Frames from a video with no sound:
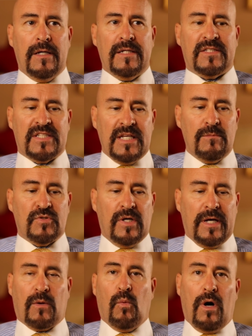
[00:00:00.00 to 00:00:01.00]
It seems
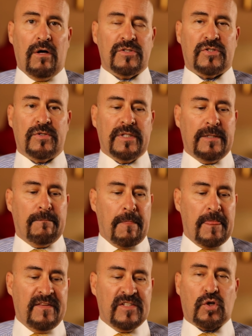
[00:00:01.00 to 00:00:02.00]
like Wall Street
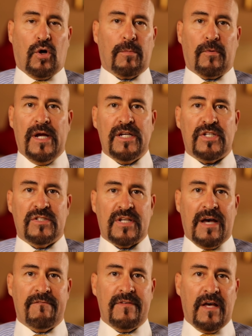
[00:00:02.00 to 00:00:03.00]
and these corporations
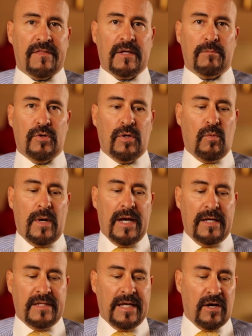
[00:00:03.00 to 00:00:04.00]
have nothing put
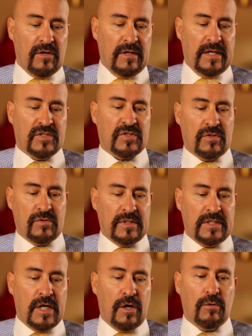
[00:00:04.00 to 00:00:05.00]
away. The airlines
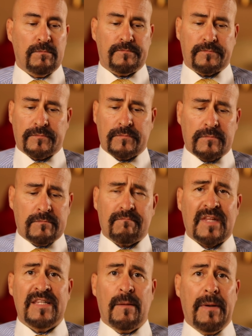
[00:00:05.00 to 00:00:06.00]
certainly don't.
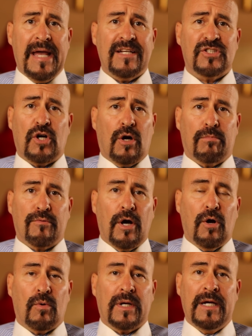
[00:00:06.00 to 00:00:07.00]
The banks are
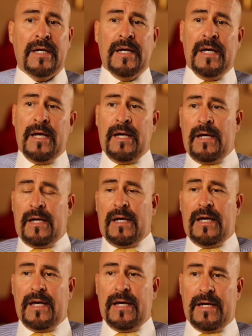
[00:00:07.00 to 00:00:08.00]
broke.
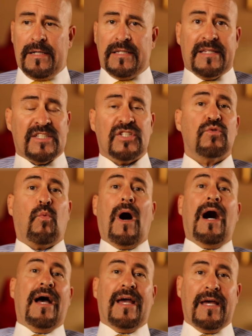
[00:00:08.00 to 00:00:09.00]
And this is
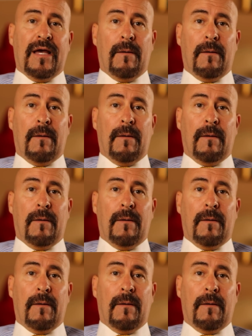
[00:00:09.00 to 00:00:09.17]
why